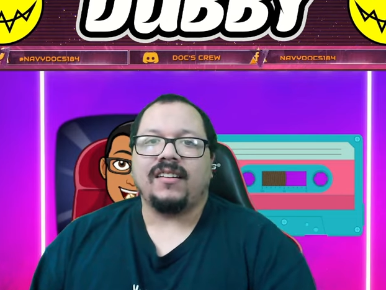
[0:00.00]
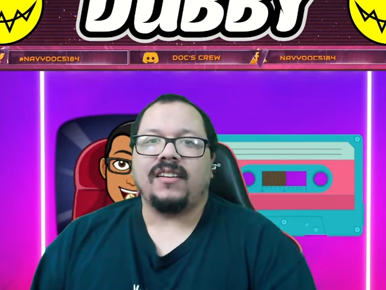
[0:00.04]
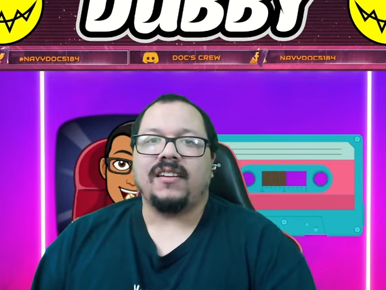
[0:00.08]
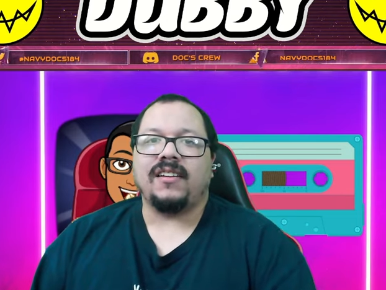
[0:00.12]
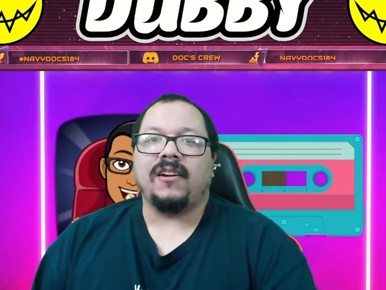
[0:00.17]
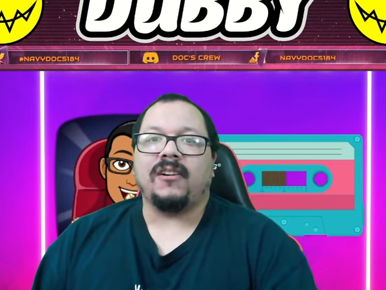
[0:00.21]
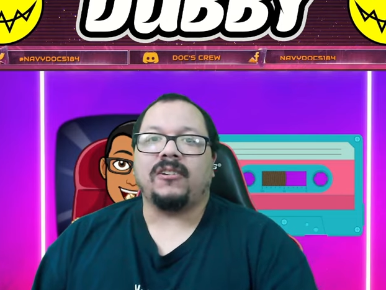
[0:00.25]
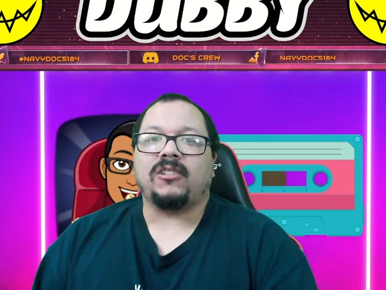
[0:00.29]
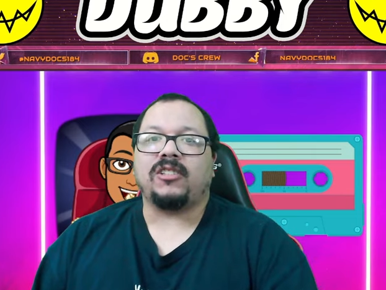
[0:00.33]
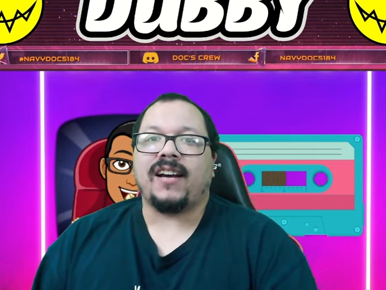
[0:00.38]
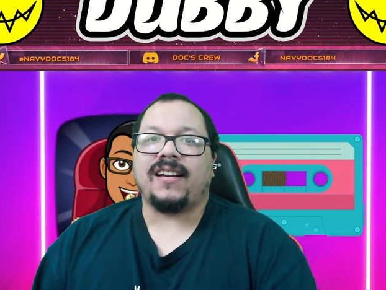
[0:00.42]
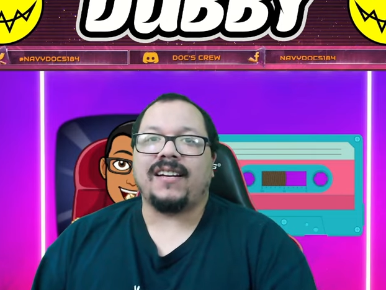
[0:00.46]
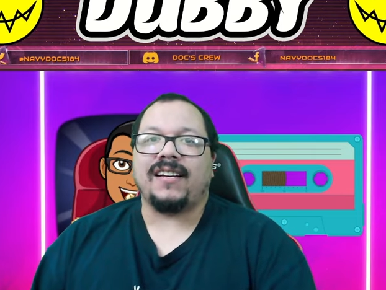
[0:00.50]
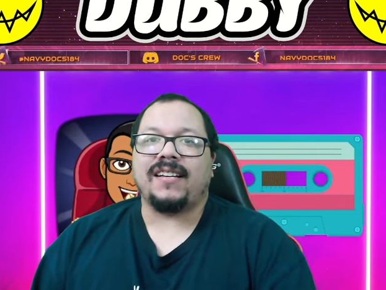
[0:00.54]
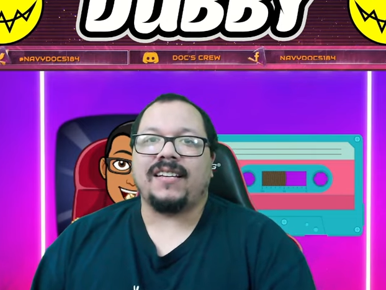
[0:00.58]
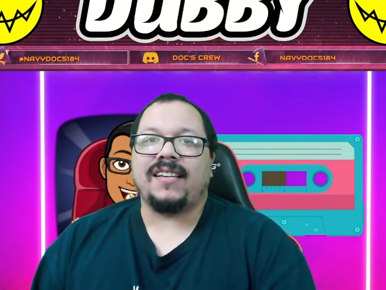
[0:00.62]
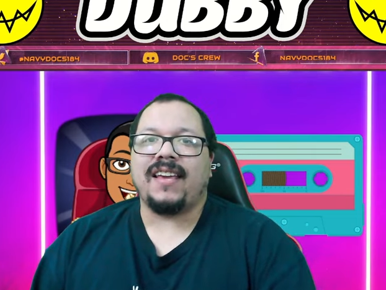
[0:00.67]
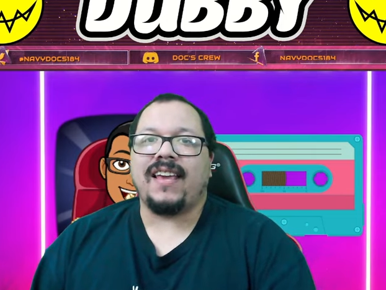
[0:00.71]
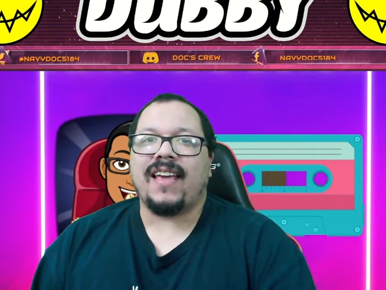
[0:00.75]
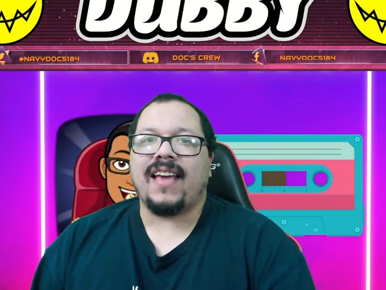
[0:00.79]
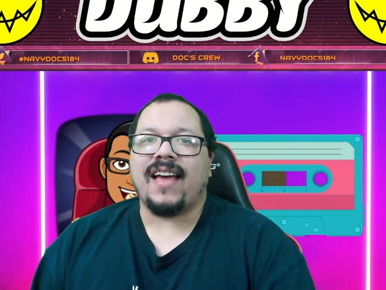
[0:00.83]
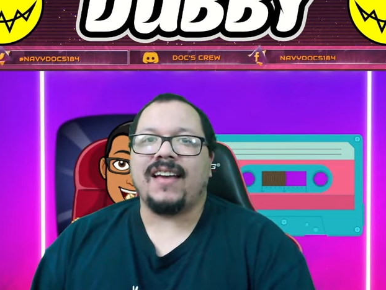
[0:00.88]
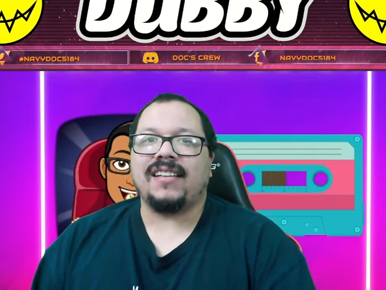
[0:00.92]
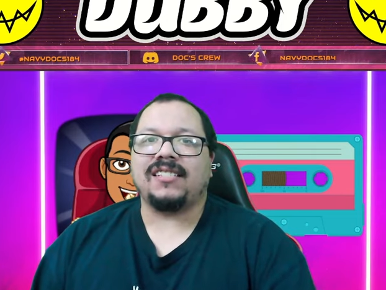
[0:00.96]
you know try to
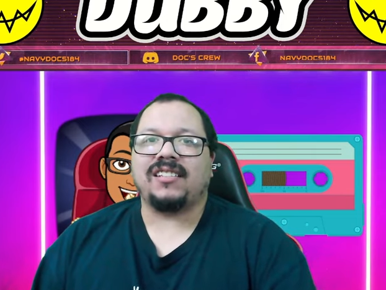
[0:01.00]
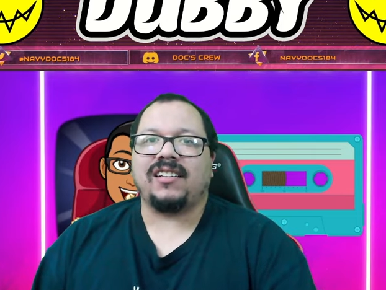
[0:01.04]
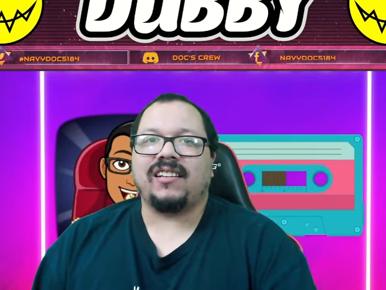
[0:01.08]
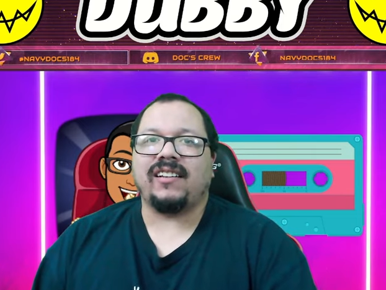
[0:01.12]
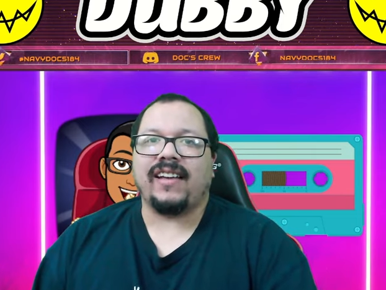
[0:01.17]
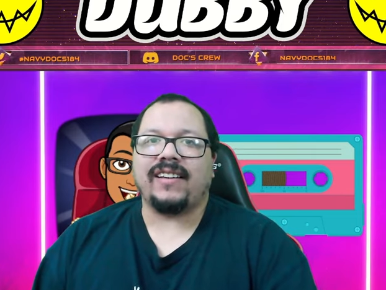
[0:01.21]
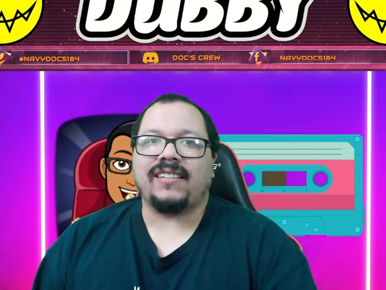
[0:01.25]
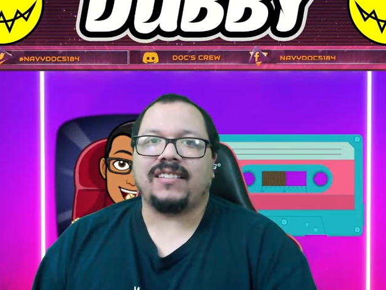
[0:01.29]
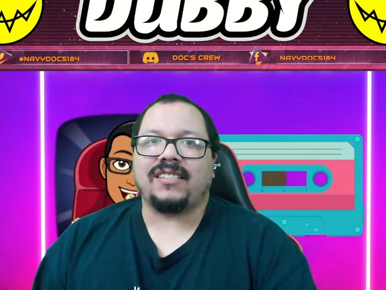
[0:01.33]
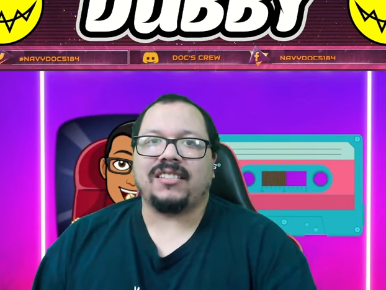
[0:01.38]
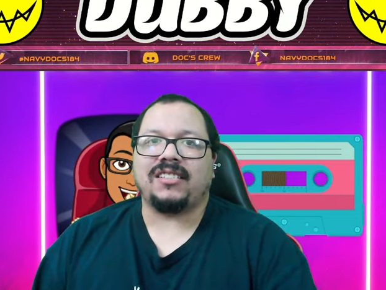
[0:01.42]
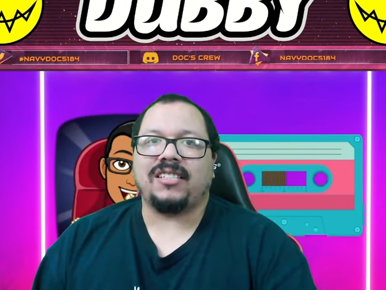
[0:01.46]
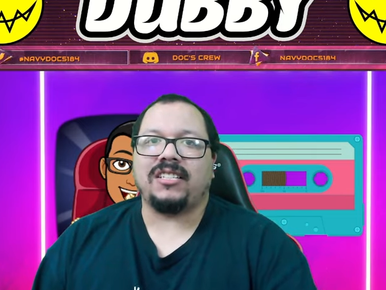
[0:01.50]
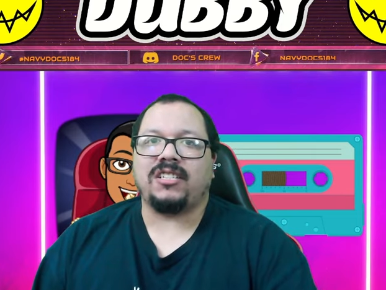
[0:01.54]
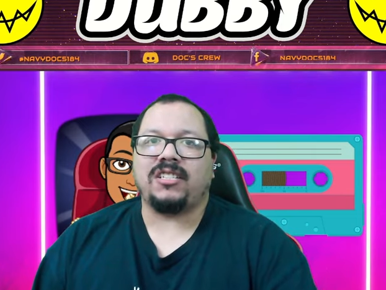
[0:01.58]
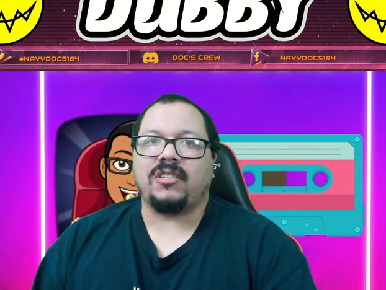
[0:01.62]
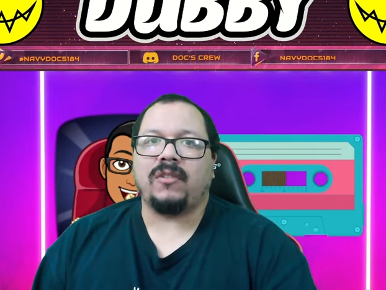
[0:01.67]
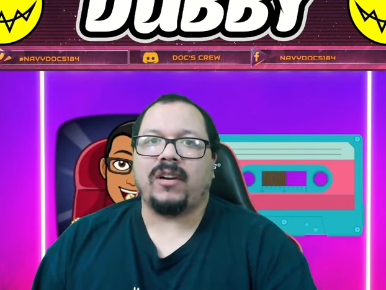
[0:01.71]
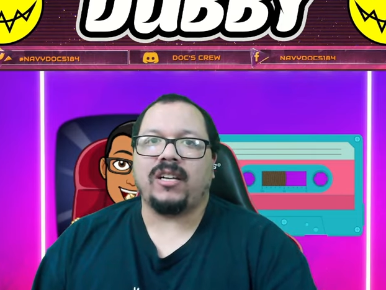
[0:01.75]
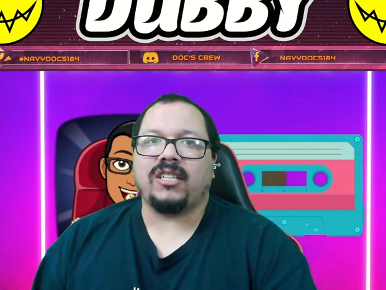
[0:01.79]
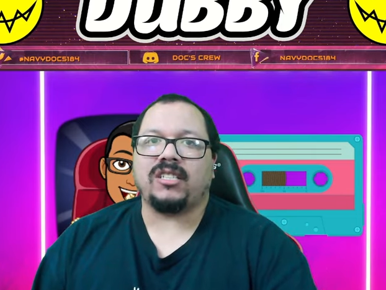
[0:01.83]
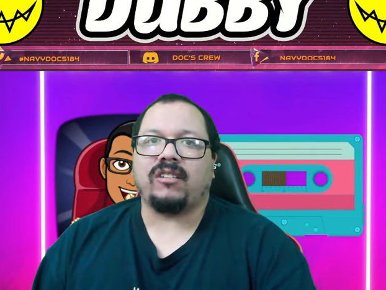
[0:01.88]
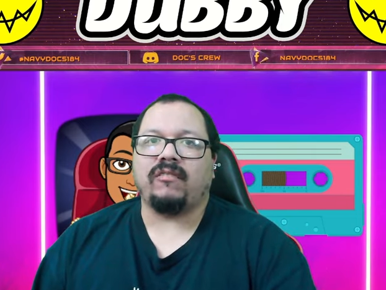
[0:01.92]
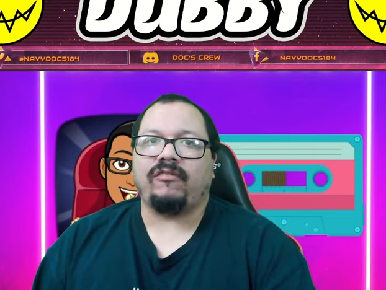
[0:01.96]
de-escalate the
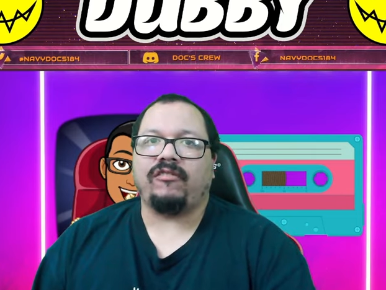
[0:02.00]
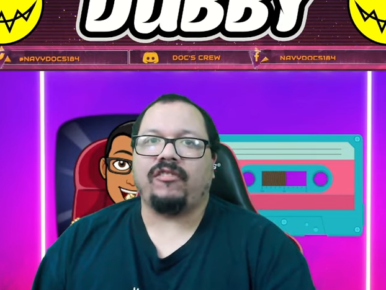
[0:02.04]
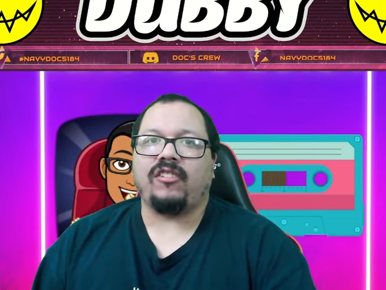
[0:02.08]
situation